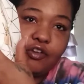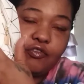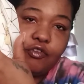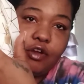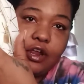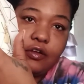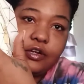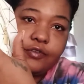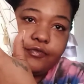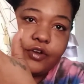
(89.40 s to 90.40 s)
Crown in
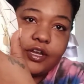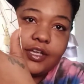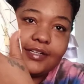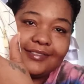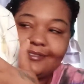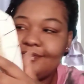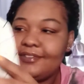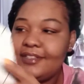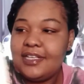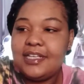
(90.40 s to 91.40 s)
the front.
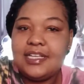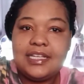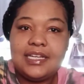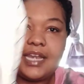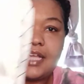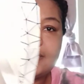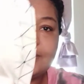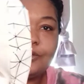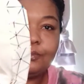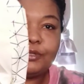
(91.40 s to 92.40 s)
Nice little book